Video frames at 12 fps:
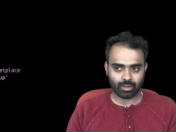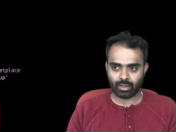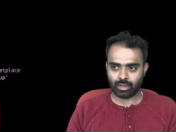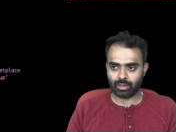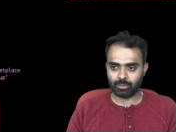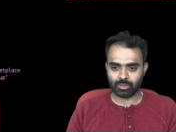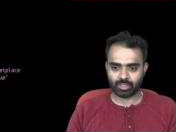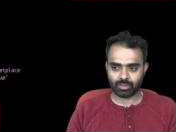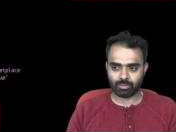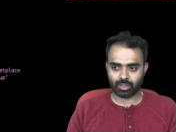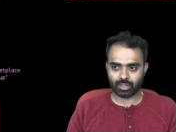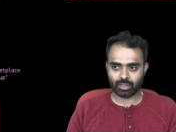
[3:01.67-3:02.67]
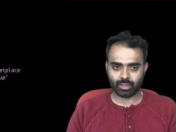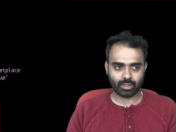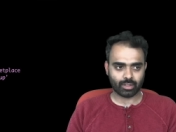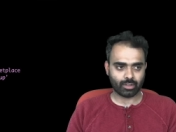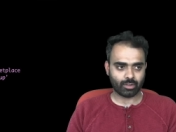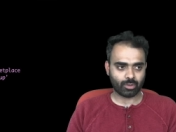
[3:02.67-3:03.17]
Uh, let me just bring
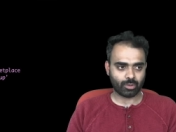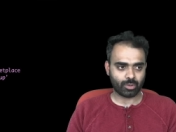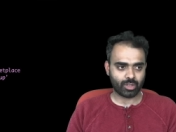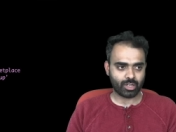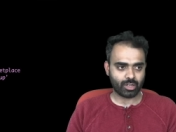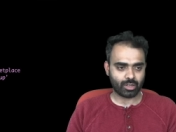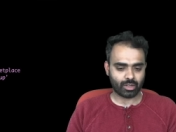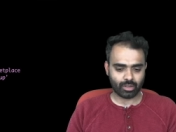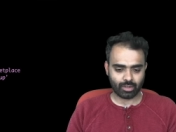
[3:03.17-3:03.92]
go here.